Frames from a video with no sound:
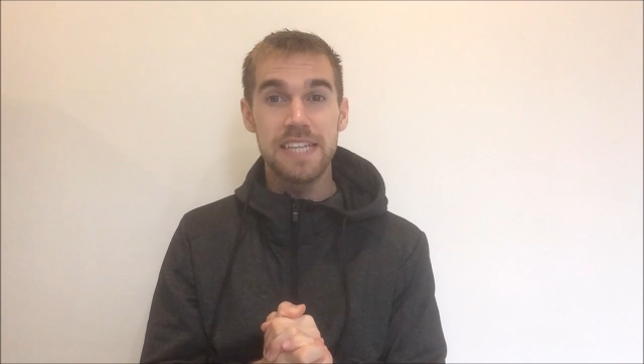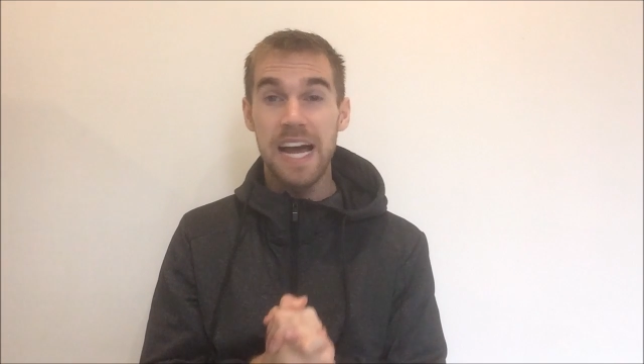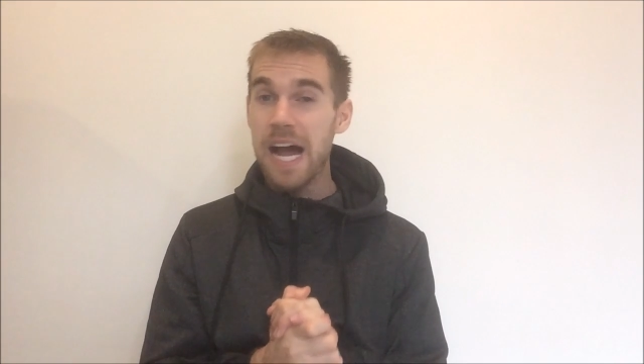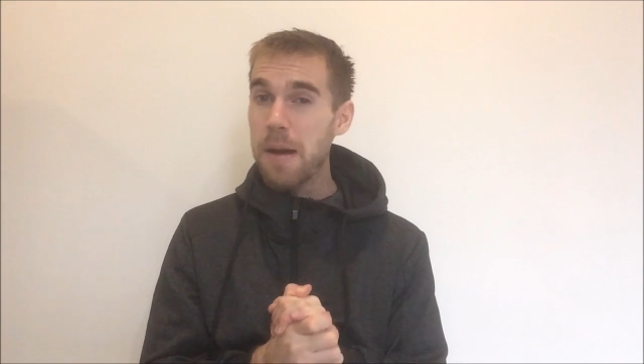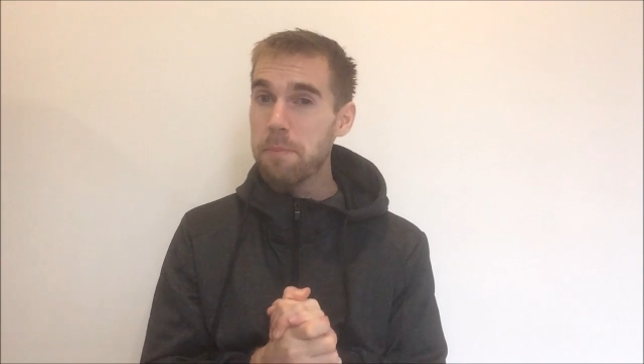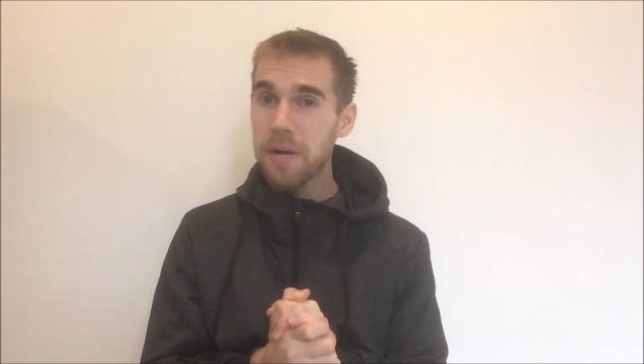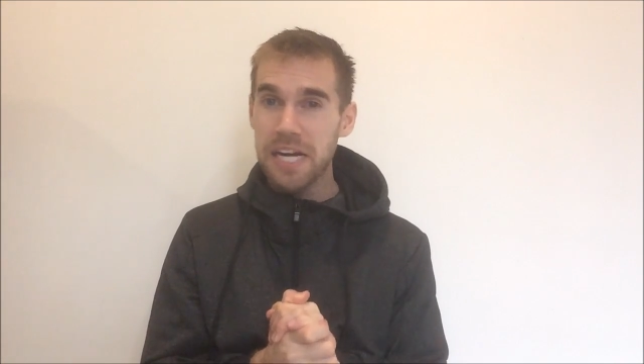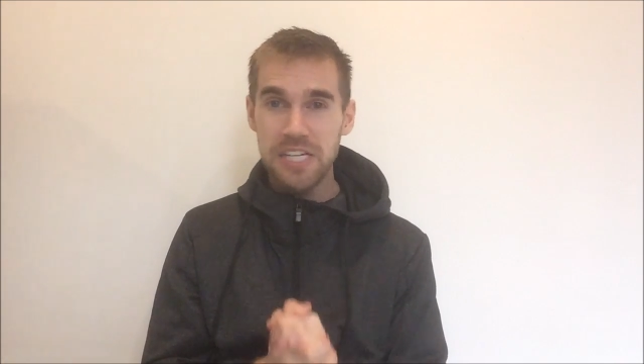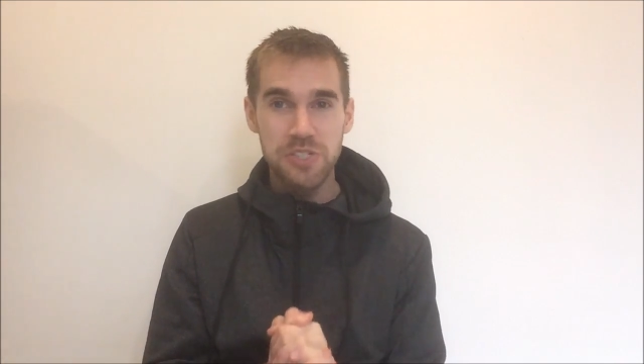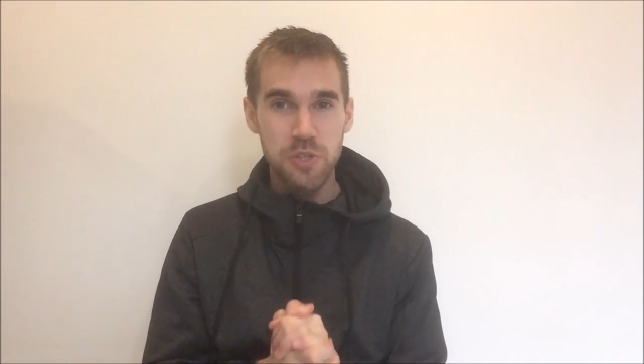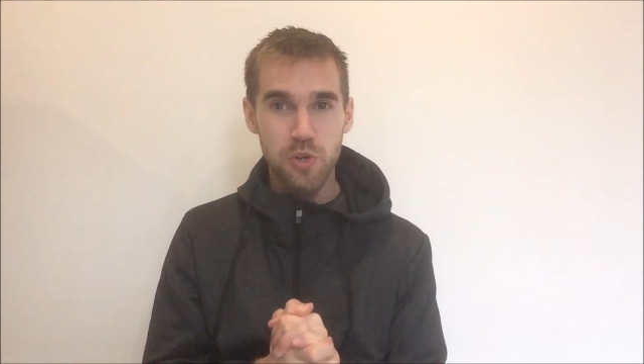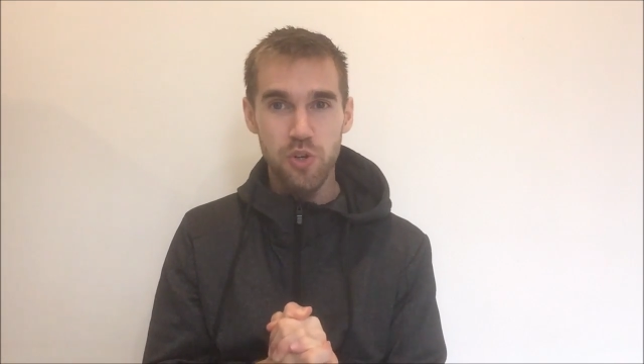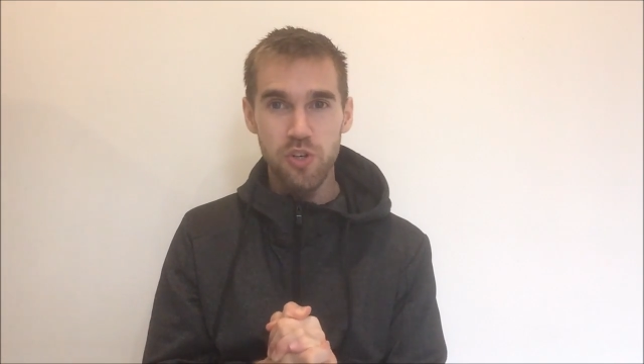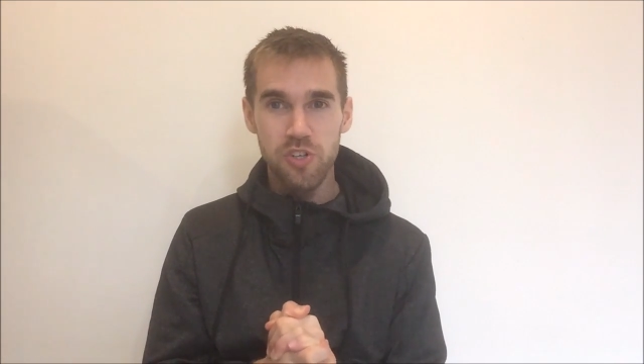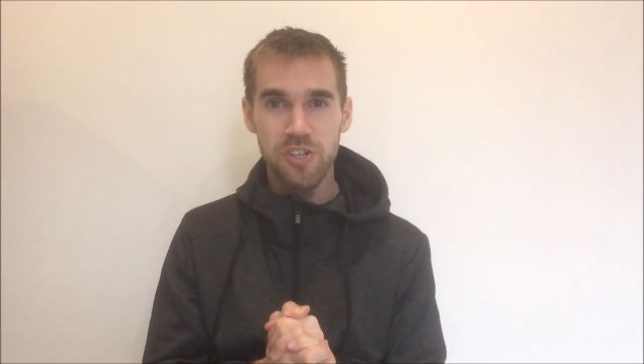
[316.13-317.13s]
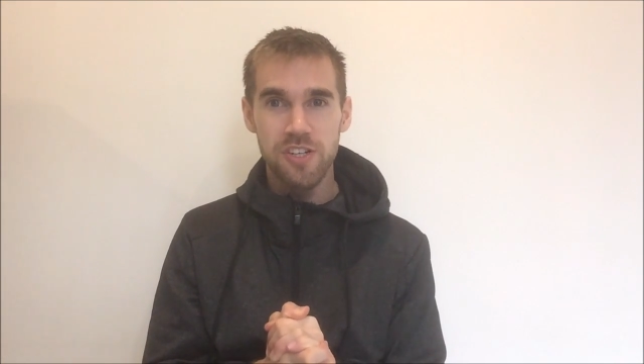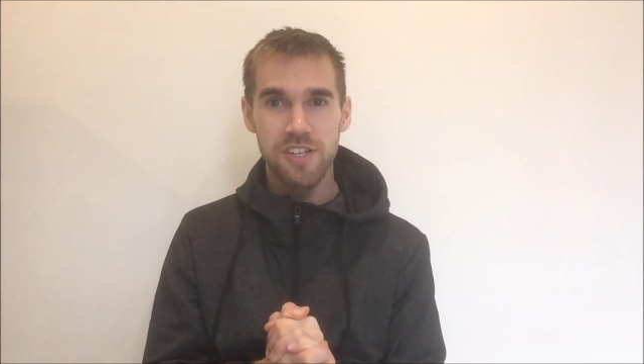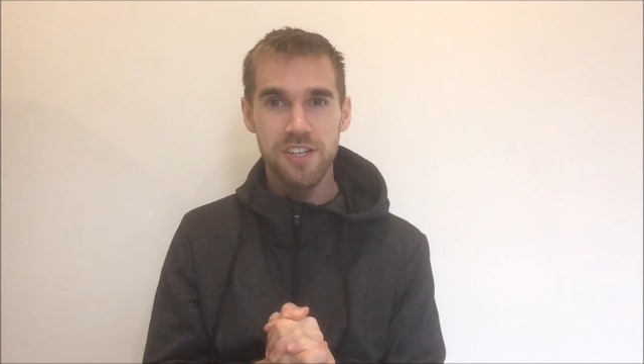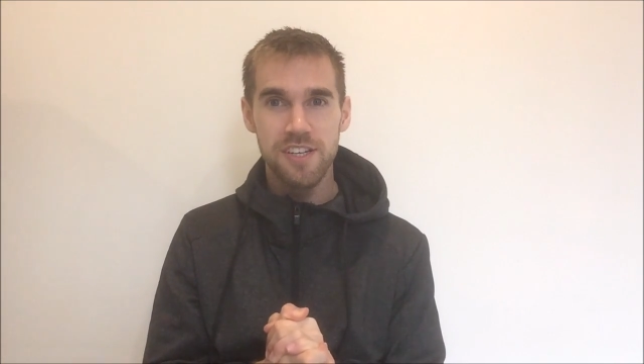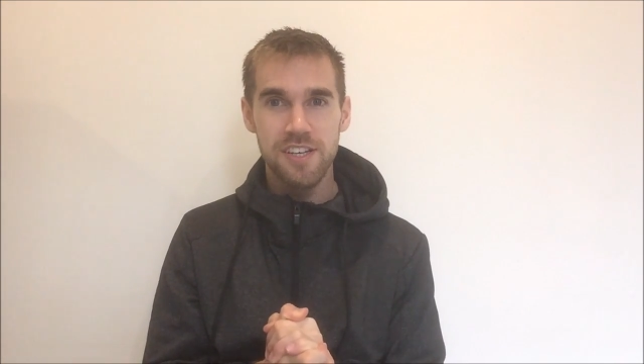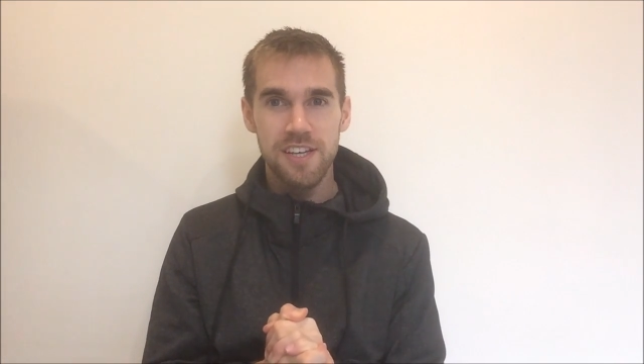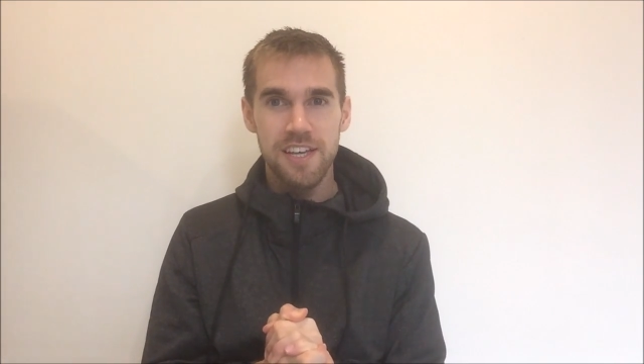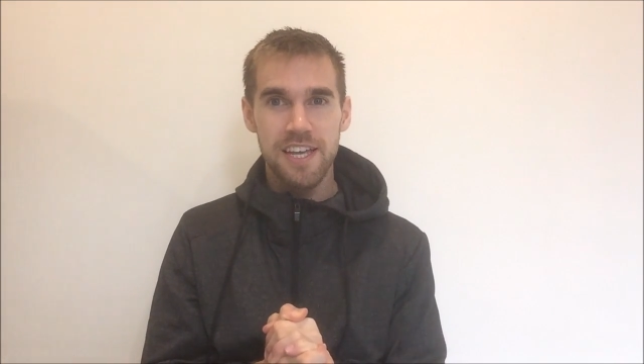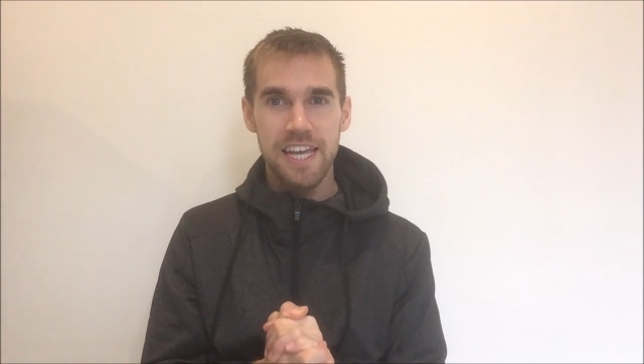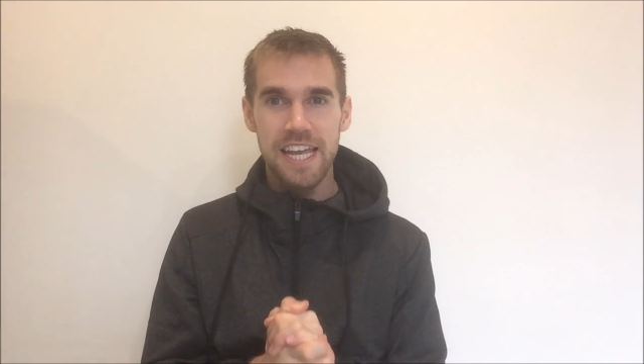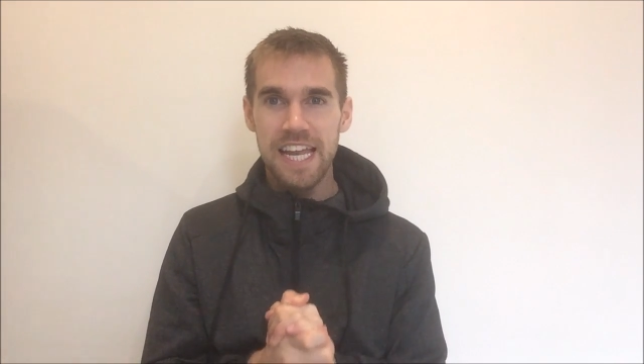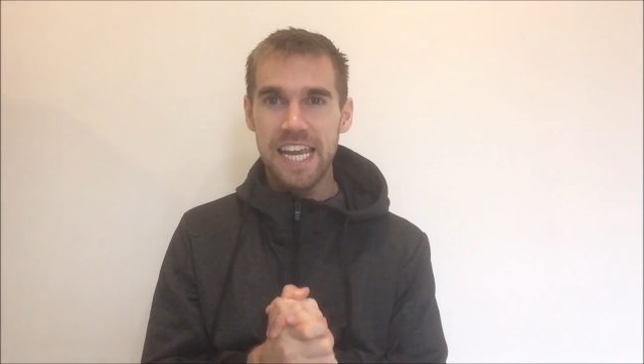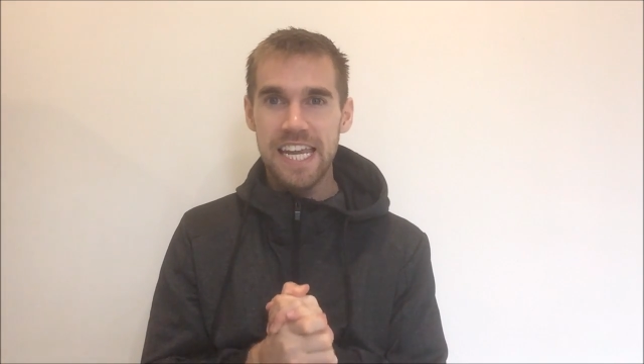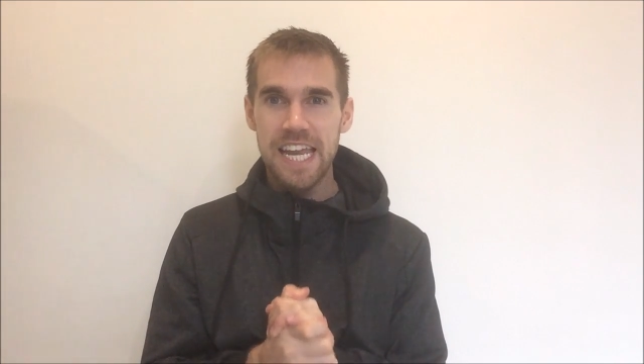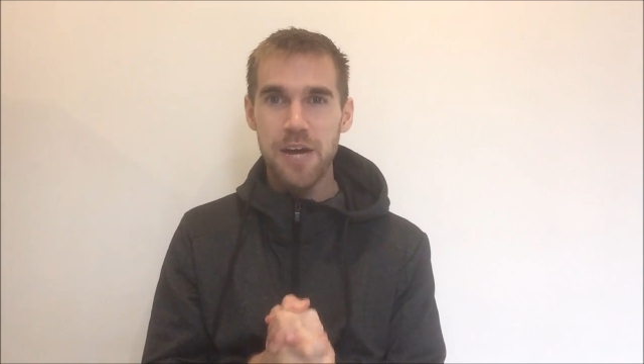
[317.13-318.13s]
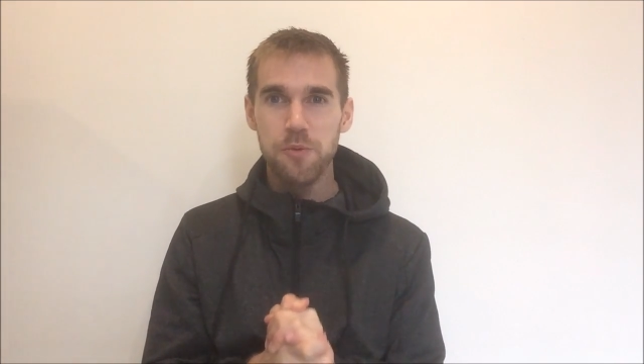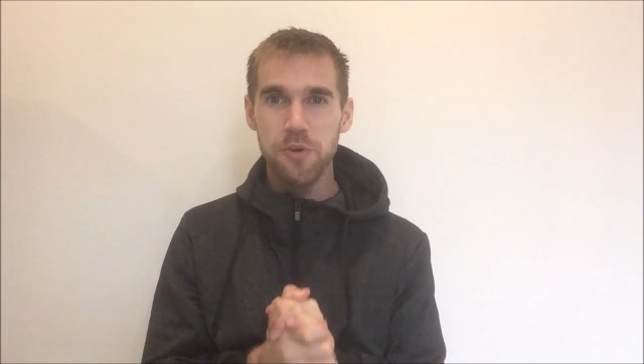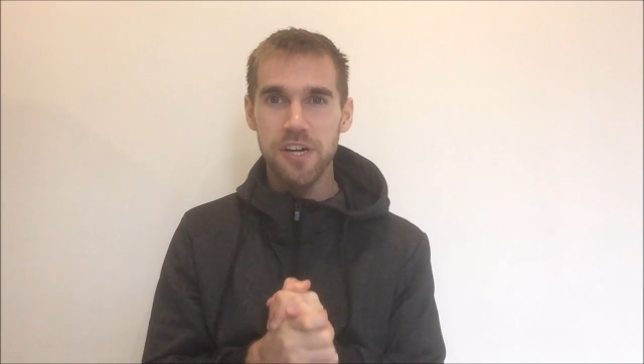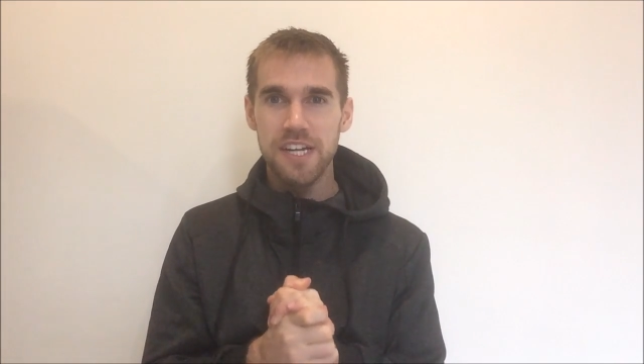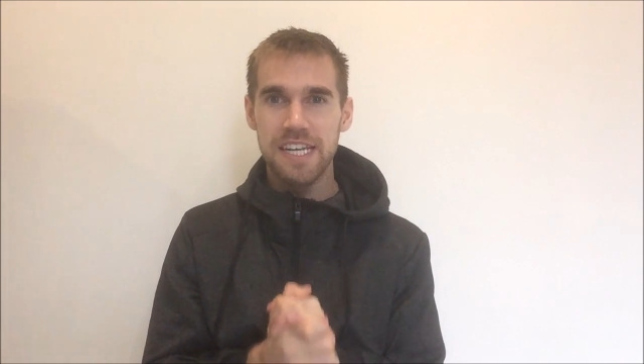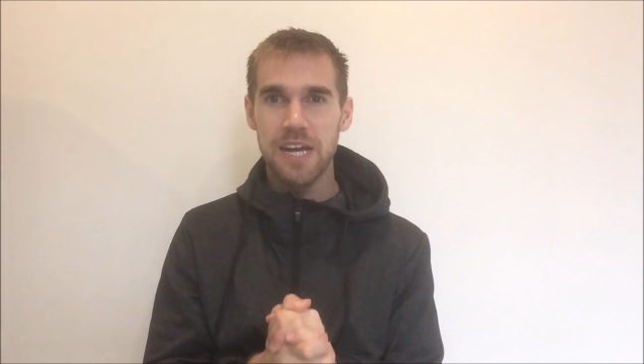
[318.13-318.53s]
to hop on Google and network.